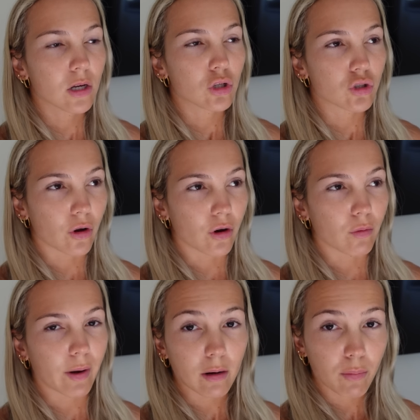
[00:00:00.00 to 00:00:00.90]
So
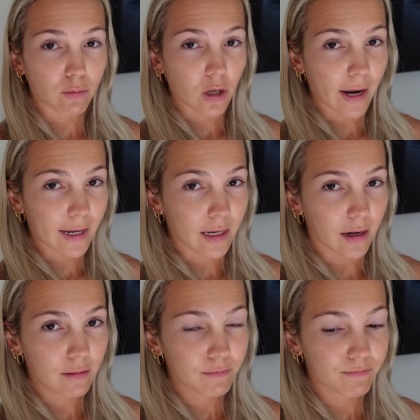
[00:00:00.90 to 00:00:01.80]
we're gonna pop to
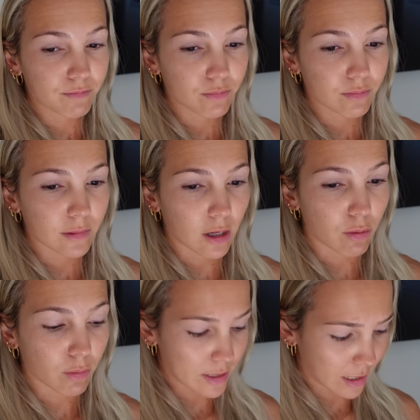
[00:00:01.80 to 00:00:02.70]
Ikea. That'll
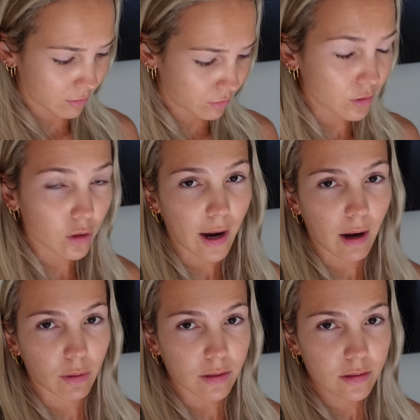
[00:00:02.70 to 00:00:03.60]
probably take a few
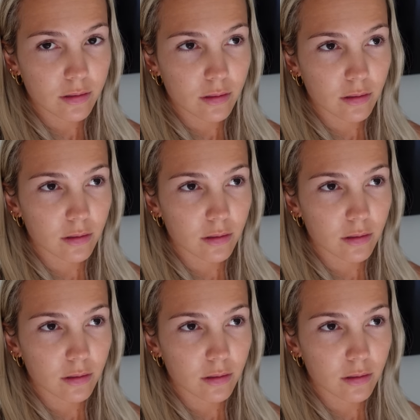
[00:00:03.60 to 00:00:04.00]
hours.